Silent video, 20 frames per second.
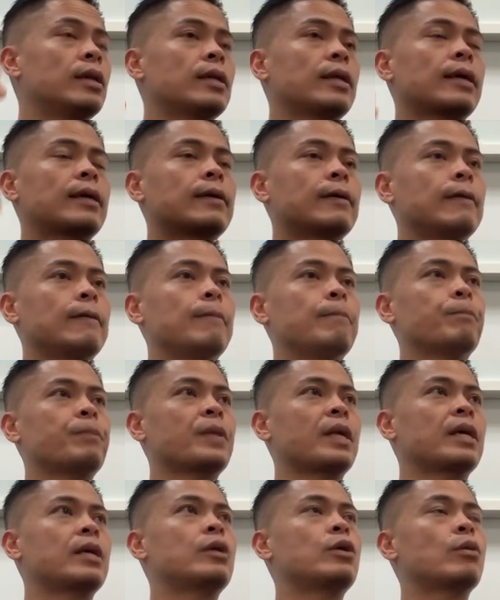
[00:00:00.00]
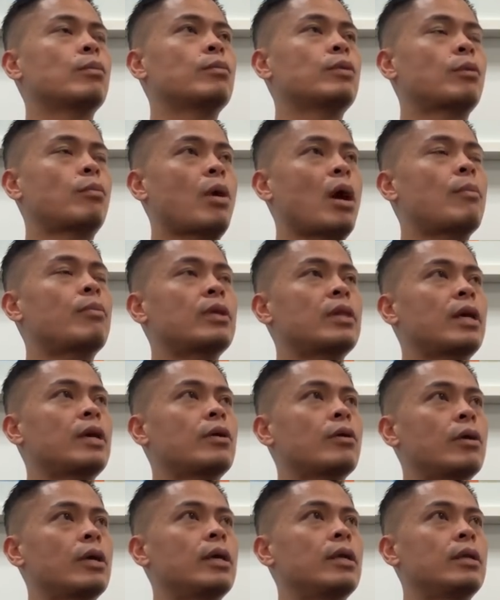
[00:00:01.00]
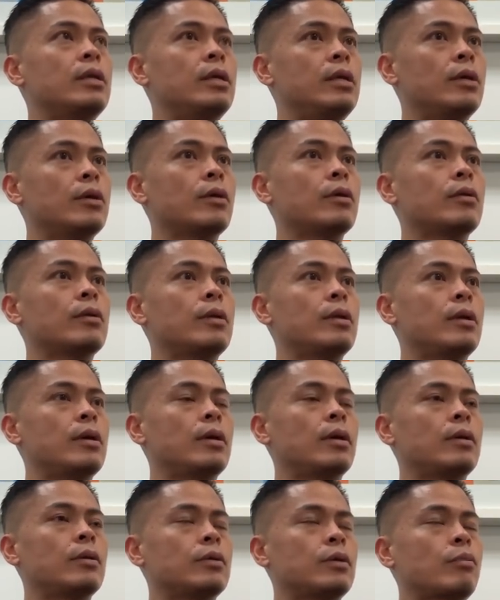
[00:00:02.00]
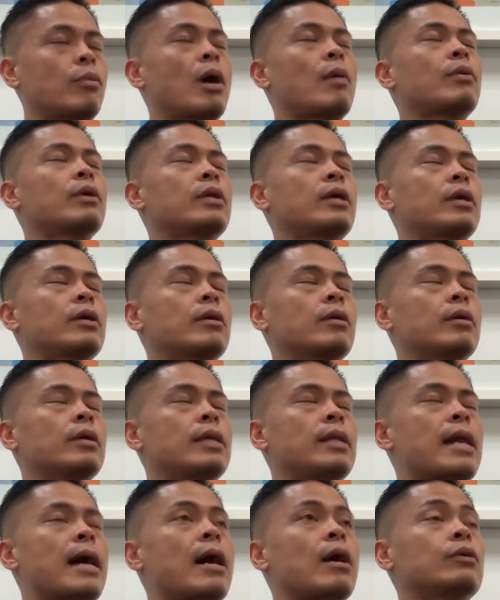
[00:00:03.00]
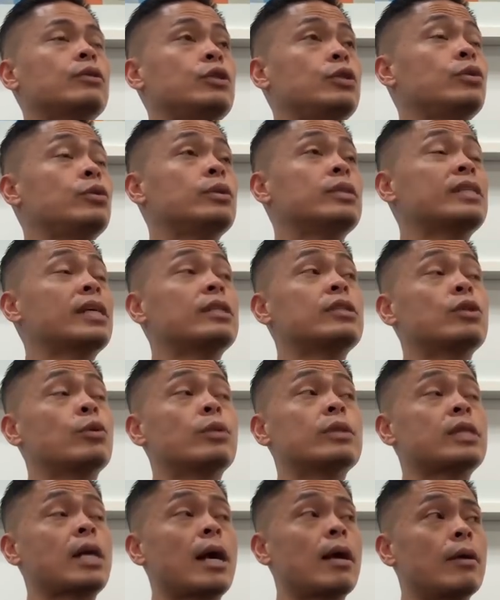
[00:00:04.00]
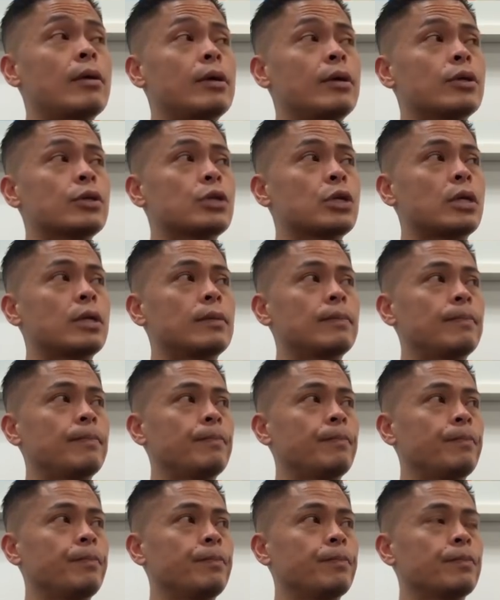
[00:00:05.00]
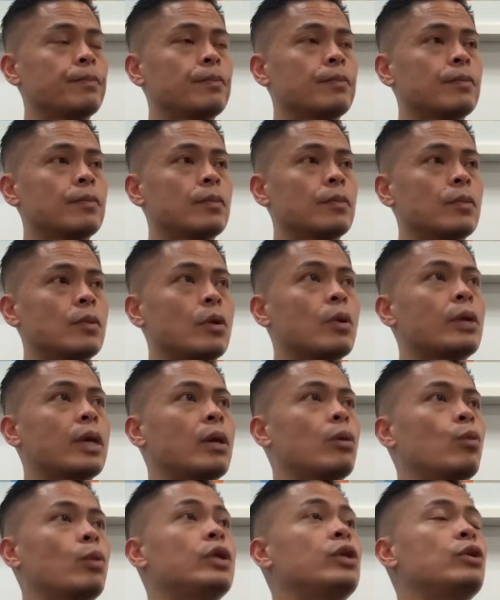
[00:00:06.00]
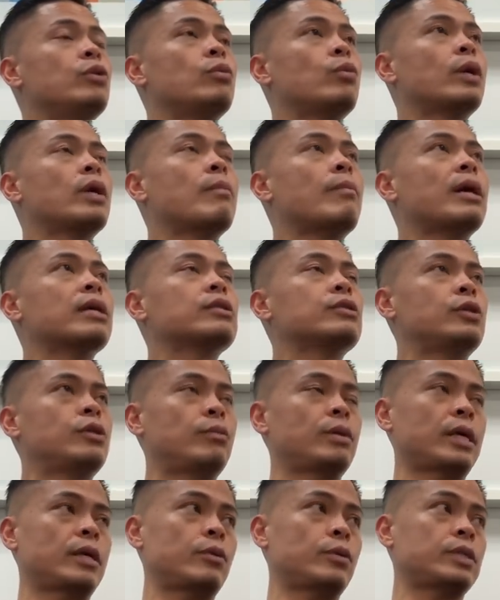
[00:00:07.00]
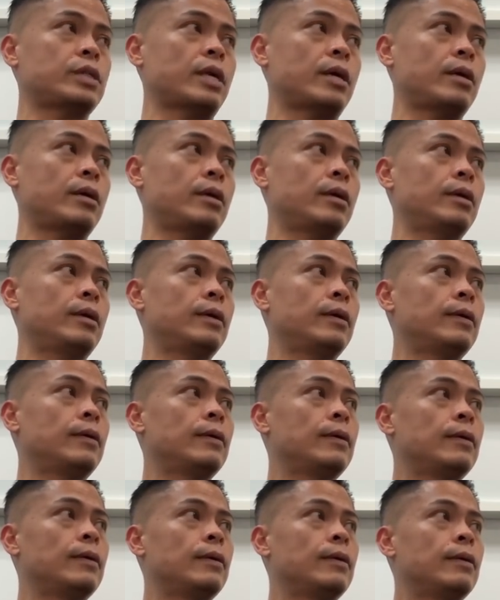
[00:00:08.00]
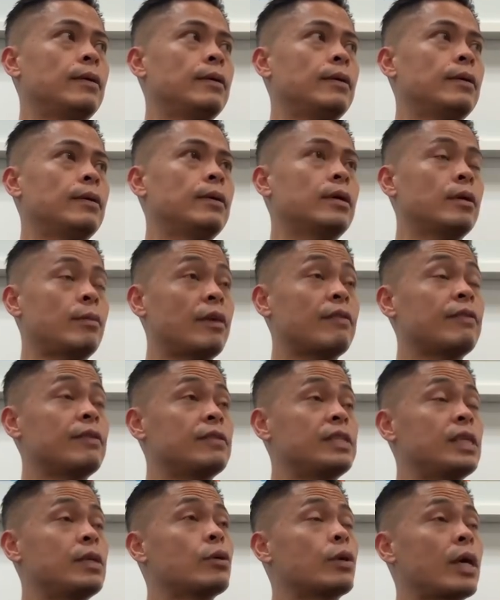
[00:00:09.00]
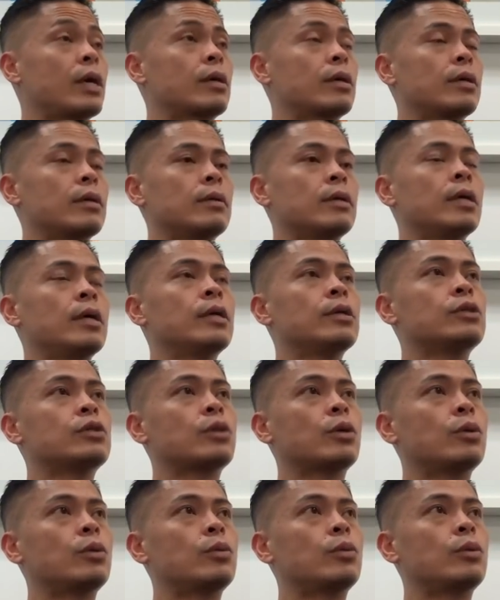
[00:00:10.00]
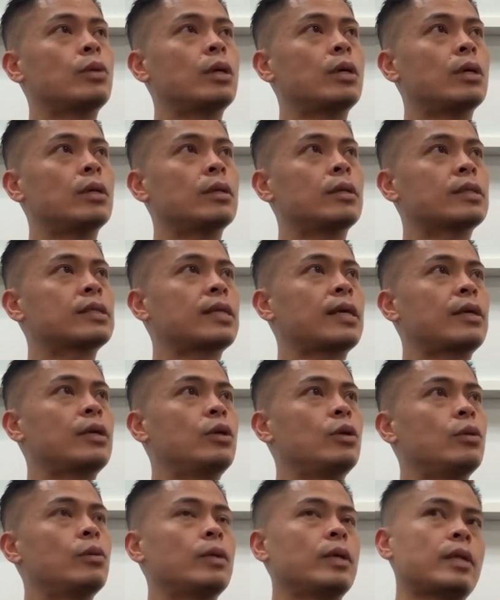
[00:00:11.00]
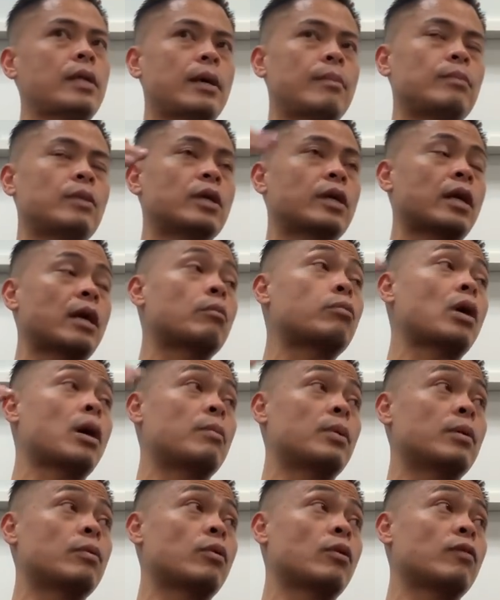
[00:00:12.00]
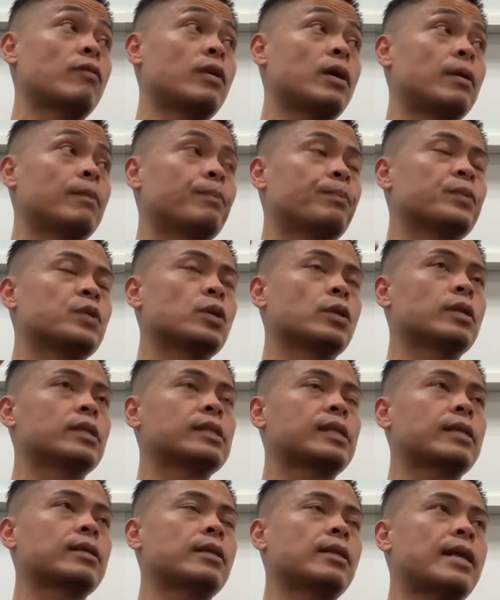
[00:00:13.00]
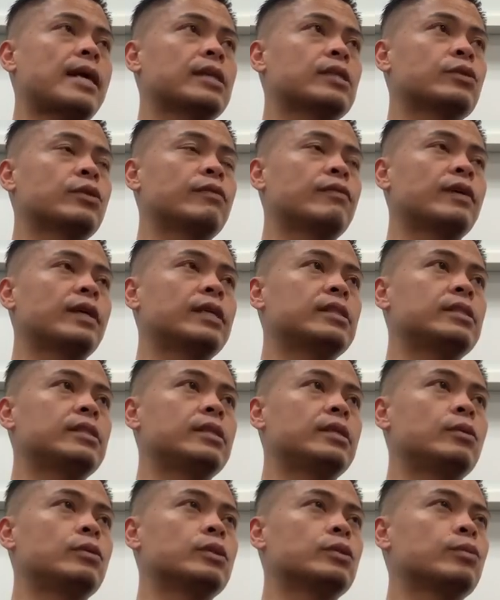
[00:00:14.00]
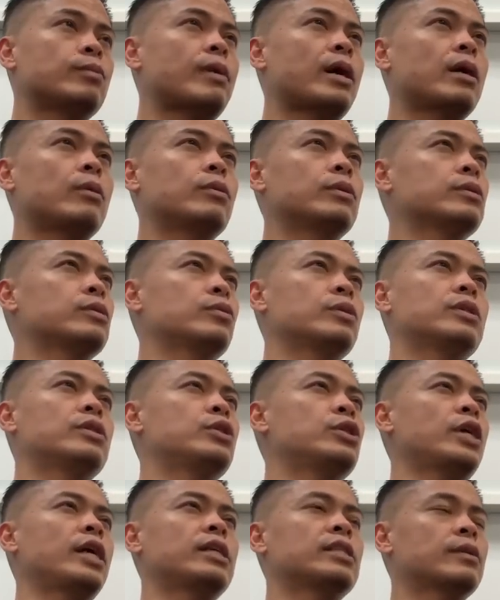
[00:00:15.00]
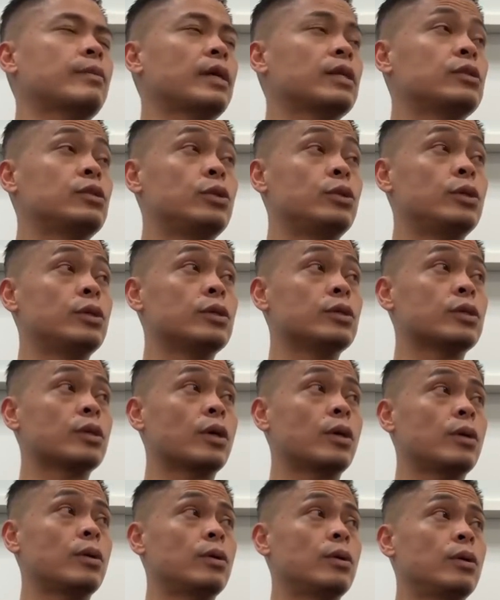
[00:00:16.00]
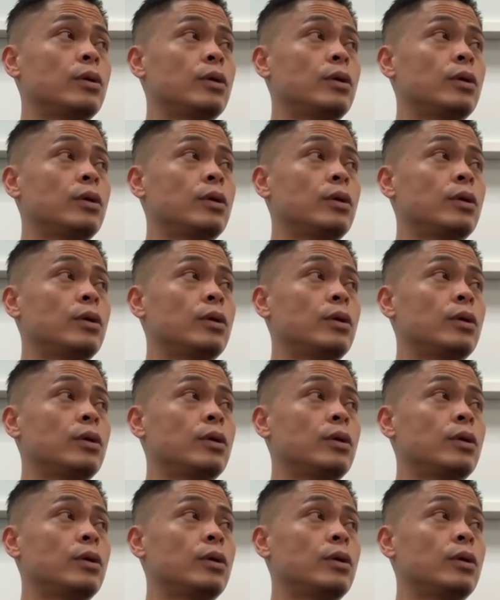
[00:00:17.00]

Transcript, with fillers: Like, um, like you, the property that you're in here, uh, the property that you're in now. Do you intend to retire here, Sean? Mm-hmm. Yes. Okay. When do you? When abouts do you plan to retire? 15 years. In about 15. Okay, good. So uh, looks like you and I'm looking at property profile. Mm-hmm. So it looks like the last refinance you did was bat was with Chase about two years ago.